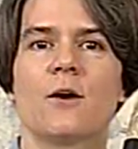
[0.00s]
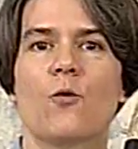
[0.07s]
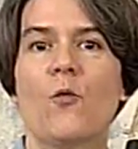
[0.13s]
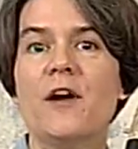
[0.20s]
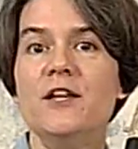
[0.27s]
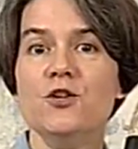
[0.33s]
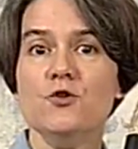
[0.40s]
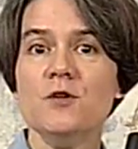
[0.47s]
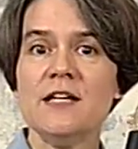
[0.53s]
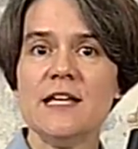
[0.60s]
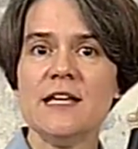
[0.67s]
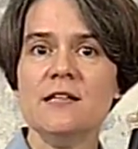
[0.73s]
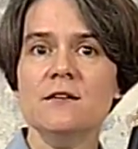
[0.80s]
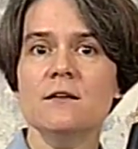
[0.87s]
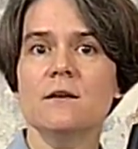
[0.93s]
When you
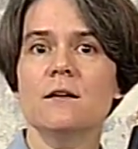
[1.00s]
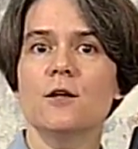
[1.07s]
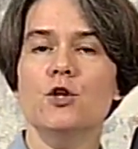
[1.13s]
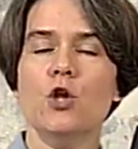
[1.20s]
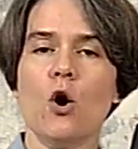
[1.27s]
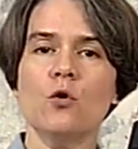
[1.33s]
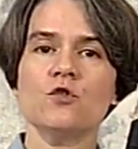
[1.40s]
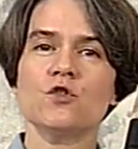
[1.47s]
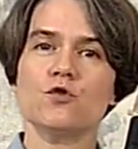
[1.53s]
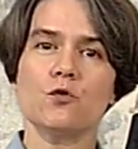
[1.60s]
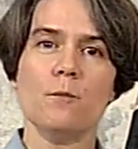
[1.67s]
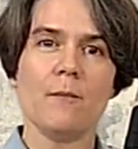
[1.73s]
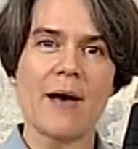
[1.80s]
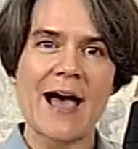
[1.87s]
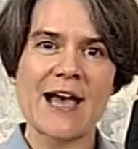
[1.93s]
need notes to
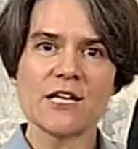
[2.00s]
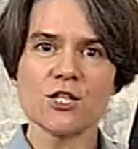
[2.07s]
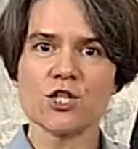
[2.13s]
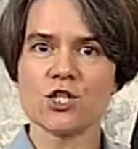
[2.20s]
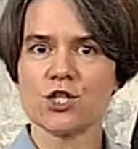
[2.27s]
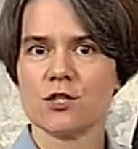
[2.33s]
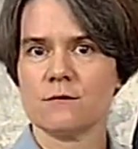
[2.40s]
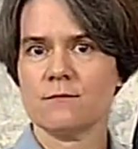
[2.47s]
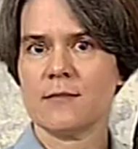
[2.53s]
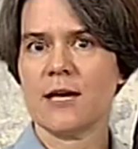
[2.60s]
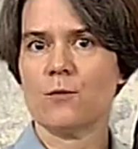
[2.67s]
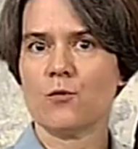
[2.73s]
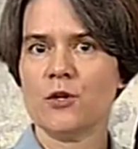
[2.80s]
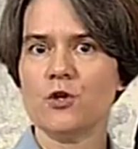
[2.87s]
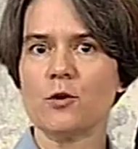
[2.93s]
match,
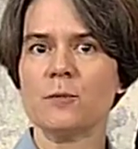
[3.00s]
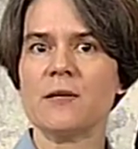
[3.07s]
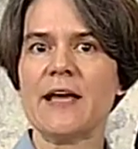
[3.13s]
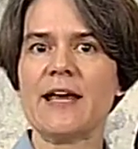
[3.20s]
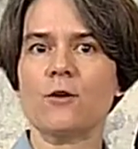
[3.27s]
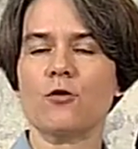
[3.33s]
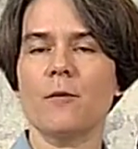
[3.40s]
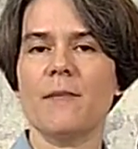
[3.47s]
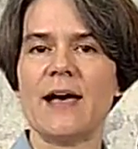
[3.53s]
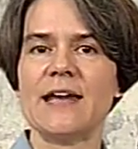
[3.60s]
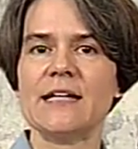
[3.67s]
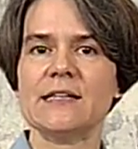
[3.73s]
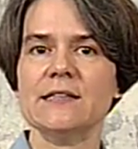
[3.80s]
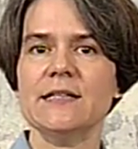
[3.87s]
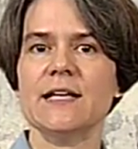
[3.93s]
and when you're playing
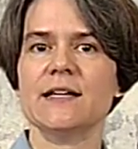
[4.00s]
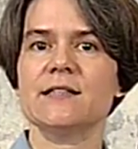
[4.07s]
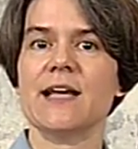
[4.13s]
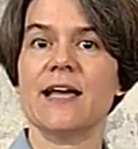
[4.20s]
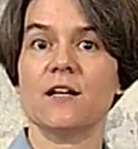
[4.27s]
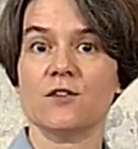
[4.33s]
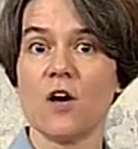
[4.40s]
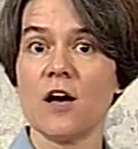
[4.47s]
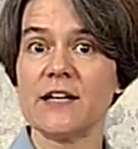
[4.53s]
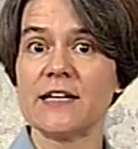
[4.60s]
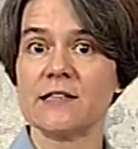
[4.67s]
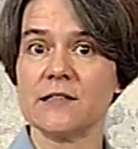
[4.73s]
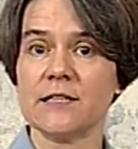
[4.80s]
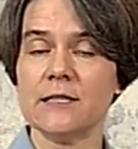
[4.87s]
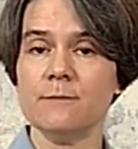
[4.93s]
chromatically and
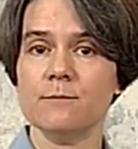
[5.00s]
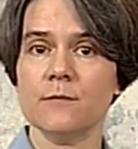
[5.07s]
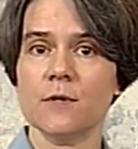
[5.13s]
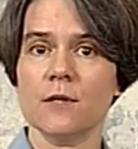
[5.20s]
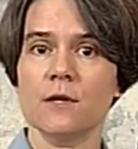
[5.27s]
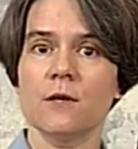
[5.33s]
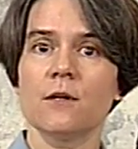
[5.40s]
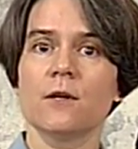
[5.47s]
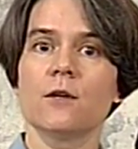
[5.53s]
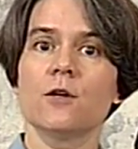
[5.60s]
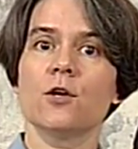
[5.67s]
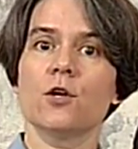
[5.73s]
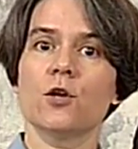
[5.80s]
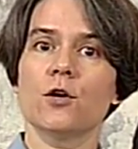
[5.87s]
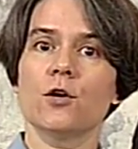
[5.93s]
diatonically,
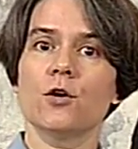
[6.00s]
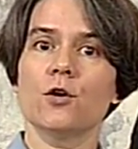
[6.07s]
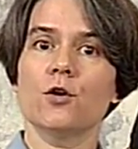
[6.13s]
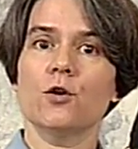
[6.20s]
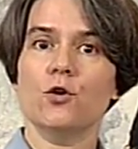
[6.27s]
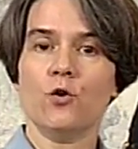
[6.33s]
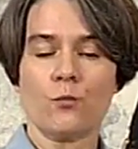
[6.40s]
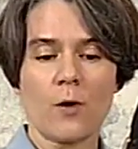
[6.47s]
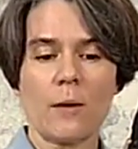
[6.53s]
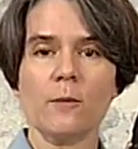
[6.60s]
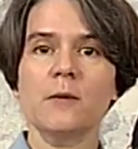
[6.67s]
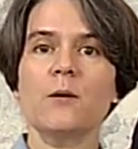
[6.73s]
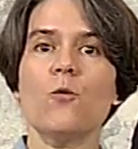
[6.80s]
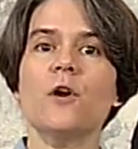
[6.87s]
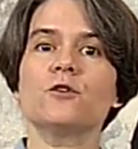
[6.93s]
you
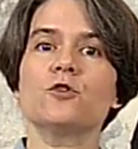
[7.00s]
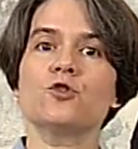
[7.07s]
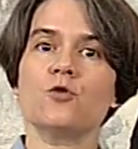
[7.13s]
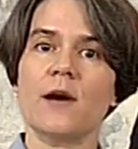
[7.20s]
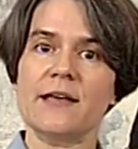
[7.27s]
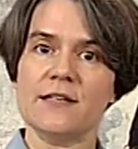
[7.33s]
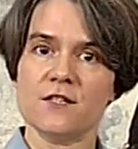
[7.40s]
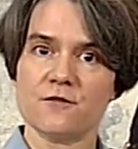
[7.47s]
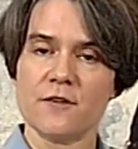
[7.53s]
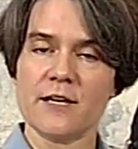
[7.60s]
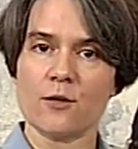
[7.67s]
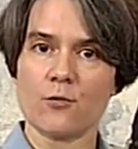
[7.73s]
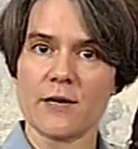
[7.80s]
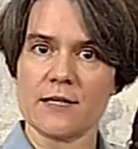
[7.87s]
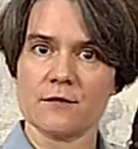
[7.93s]
probably want to try these
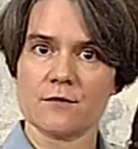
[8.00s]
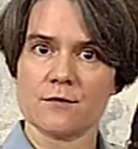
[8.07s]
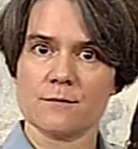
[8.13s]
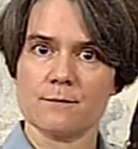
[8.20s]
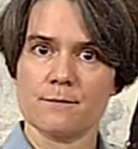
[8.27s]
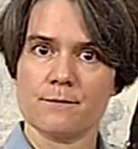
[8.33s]
fingerings.